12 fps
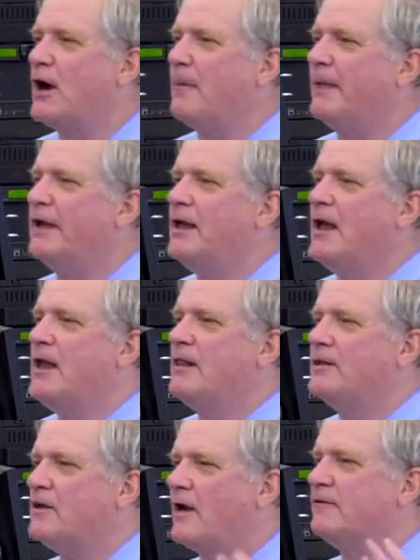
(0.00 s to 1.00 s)
comment.
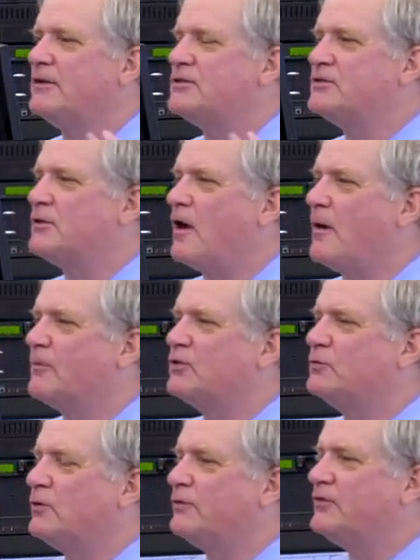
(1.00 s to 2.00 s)
The novelist
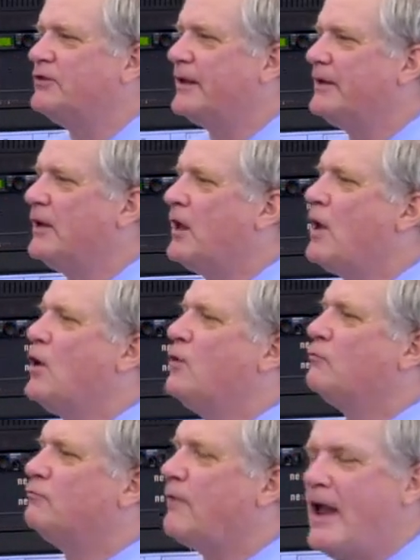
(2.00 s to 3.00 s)
Thomas Wolfe said,
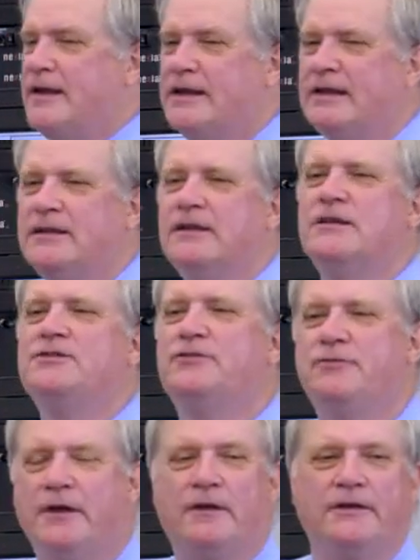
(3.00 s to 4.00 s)
writing
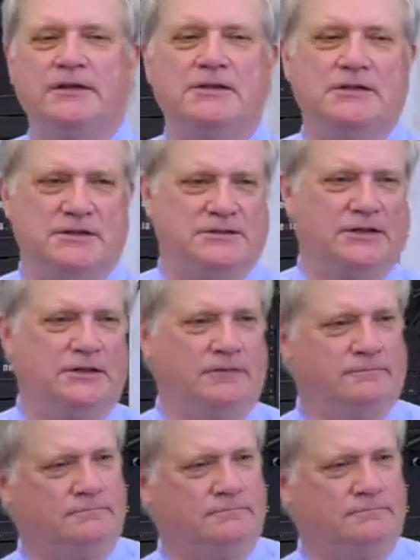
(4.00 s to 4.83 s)
is very easy.